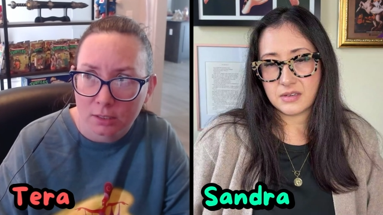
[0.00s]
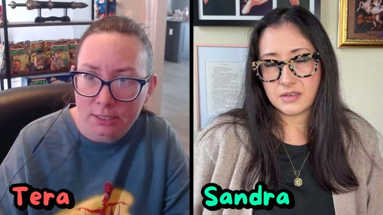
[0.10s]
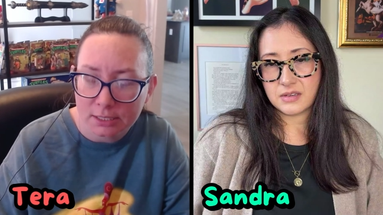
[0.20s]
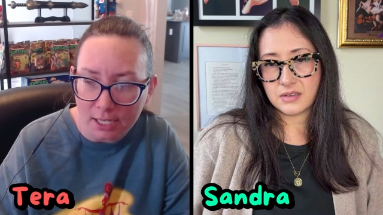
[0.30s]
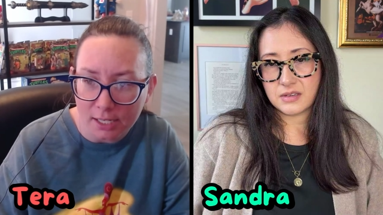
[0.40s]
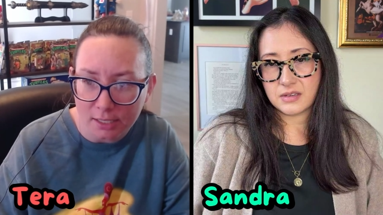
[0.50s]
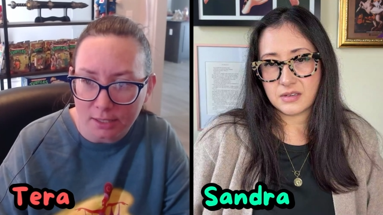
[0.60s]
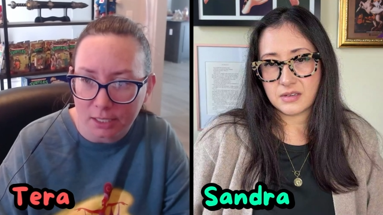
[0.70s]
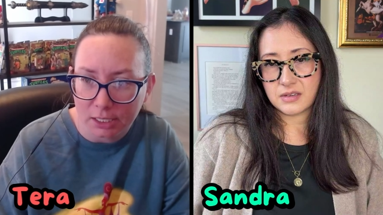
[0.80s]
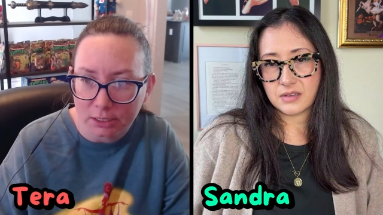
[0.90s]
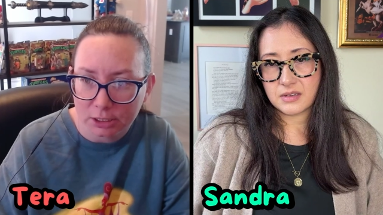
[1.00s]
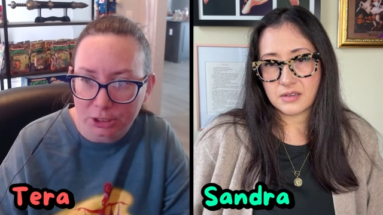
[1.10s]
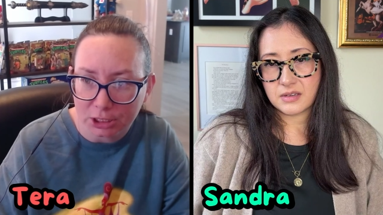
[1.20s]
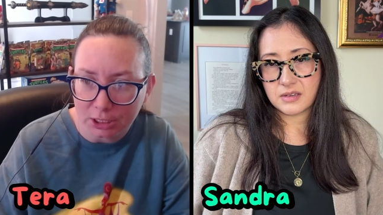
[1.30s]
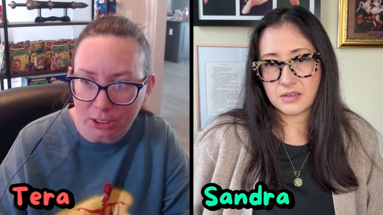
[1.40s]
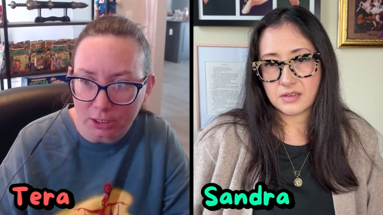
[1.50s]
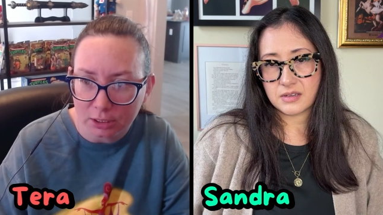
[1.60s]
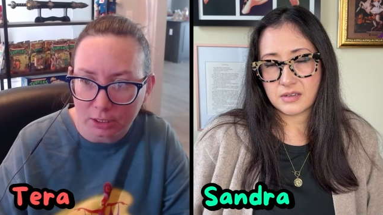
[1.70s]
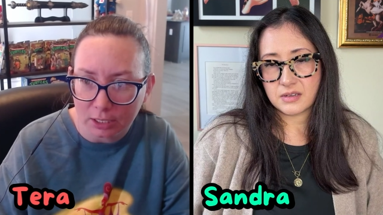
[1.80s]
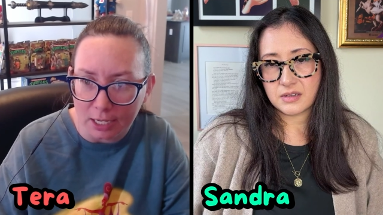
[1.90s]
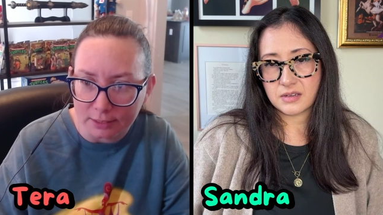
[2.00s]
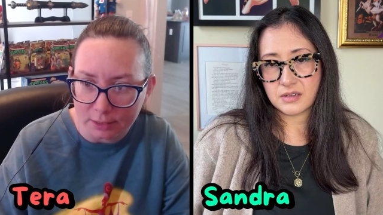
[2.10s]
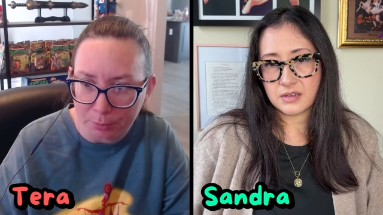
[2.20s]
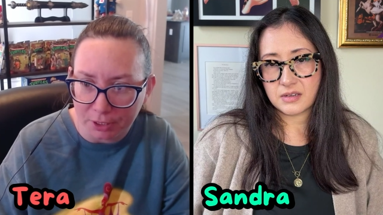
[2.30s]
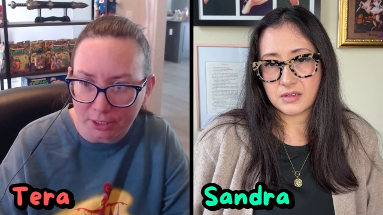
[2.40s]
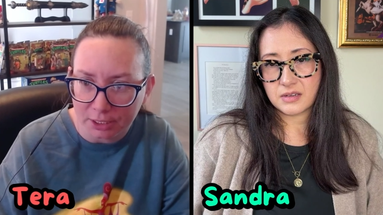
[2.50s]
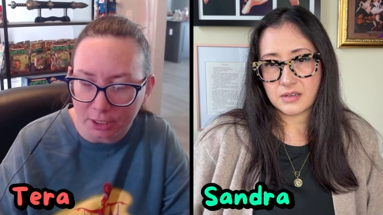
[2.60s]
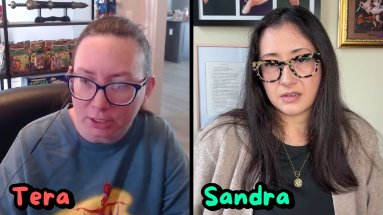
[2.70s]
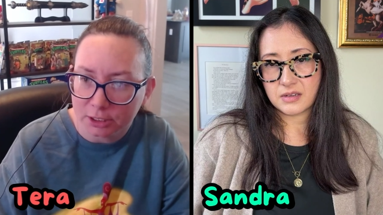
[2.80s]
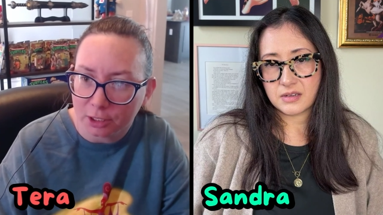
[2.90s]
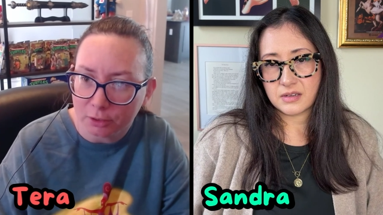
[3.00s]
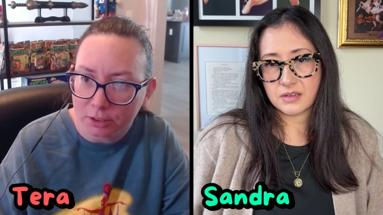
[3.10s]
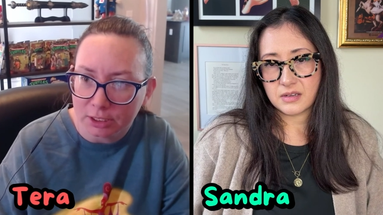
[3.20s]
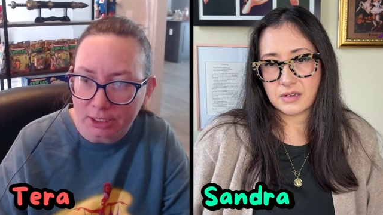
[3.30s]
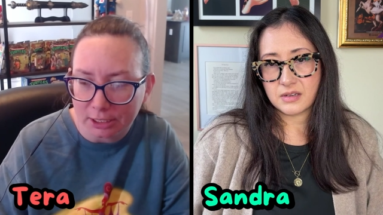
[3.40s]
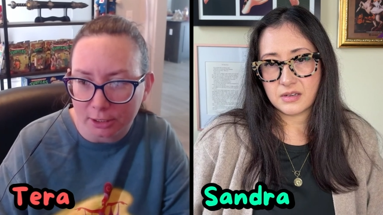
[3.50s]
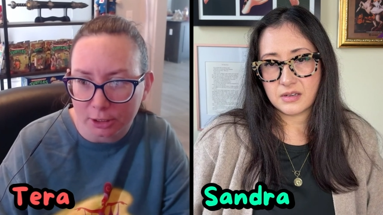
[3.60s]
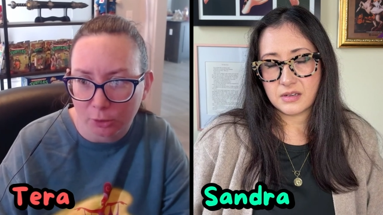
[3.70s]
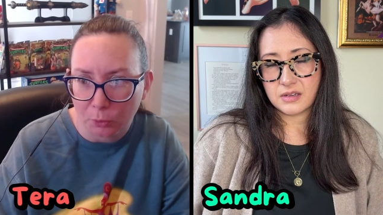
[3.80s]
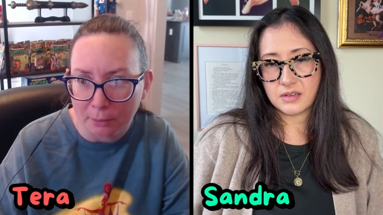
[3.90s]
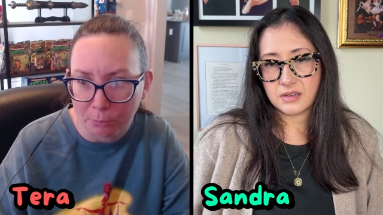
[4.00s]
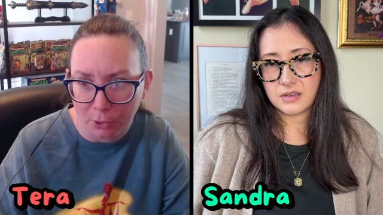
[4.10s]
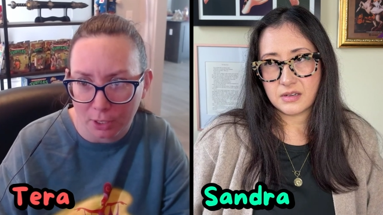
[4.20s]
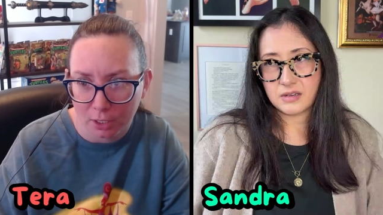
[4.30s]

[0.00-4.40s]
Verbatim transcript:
Speaker 1: said that she hasn't been in here, and so did Nadir's grandpa,